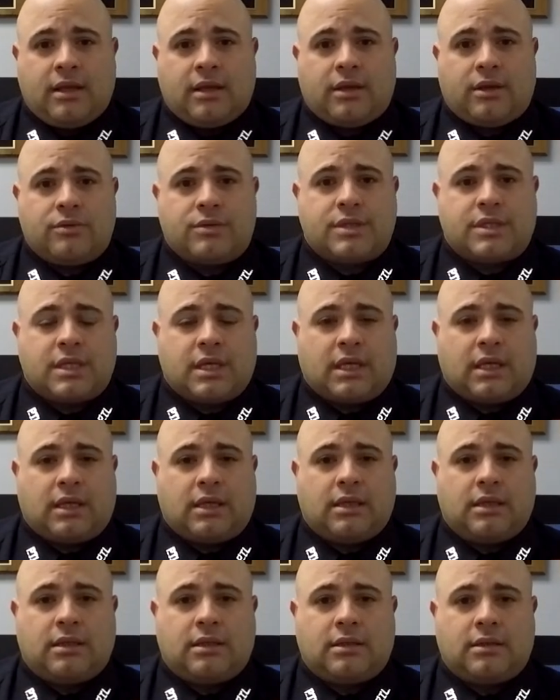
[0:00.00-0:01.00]
You see
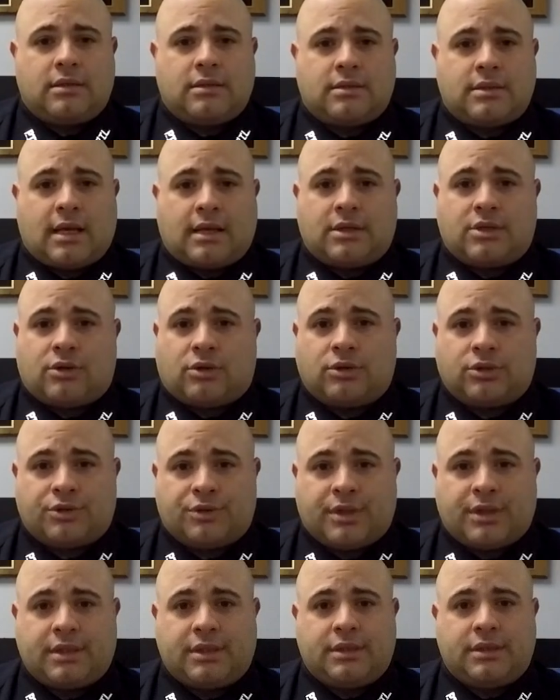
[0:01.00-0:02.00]
dead
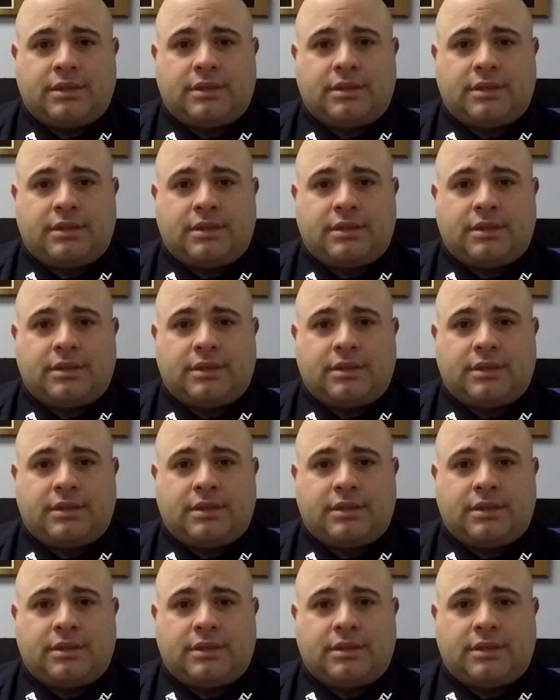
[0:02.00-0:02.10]
children.